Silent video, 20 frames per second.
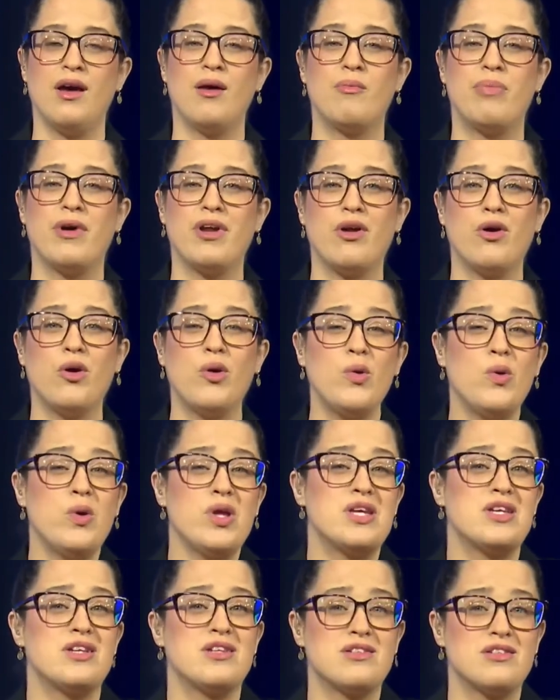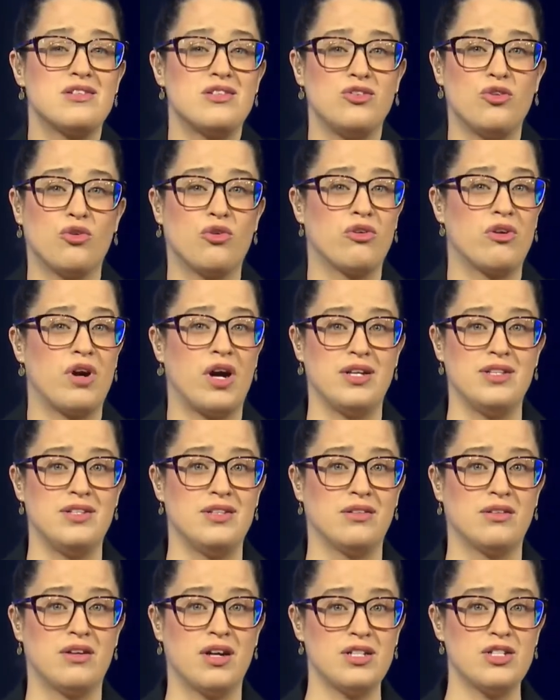But who is your
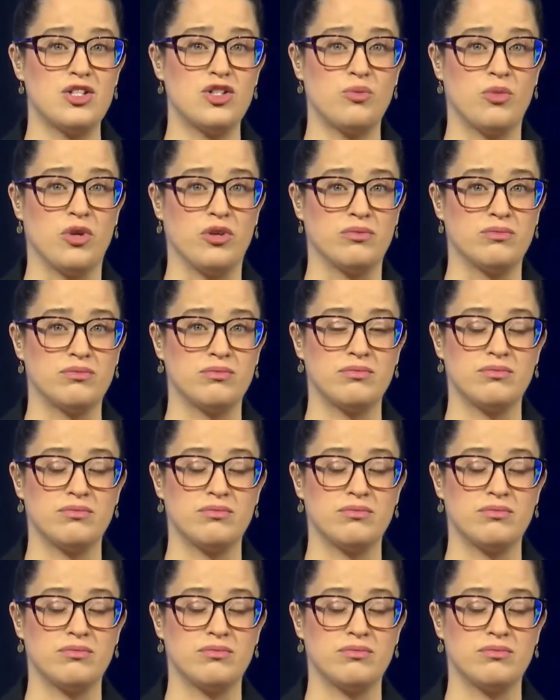ideal customer?